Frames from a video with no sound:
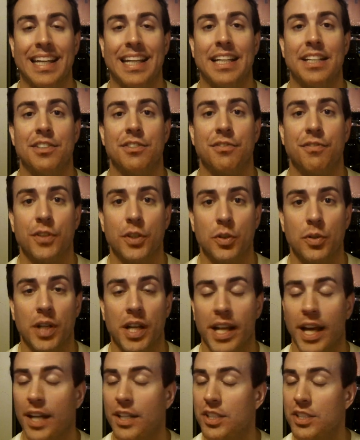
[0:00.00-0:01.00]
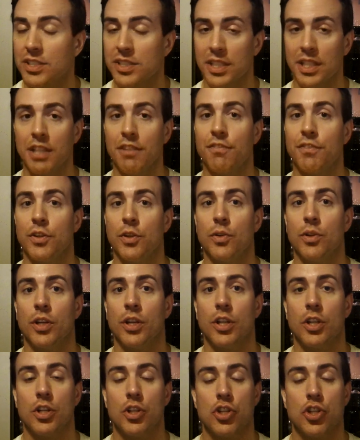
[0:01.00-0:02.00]
is food. And not just any food,
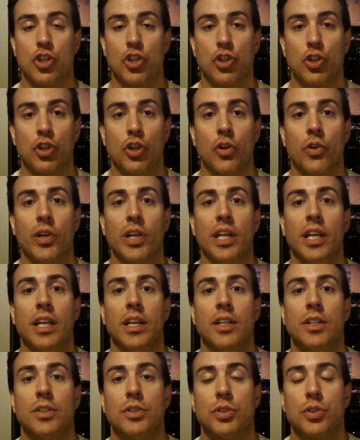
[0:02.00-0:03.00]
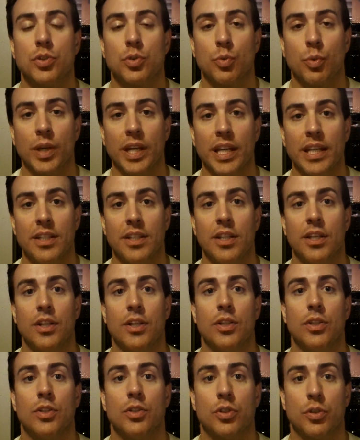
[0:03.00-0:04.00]
sugary, sweet
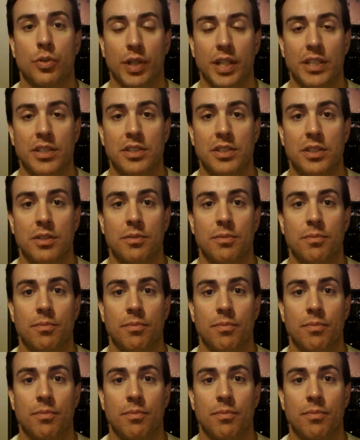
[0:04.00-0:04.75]
treats.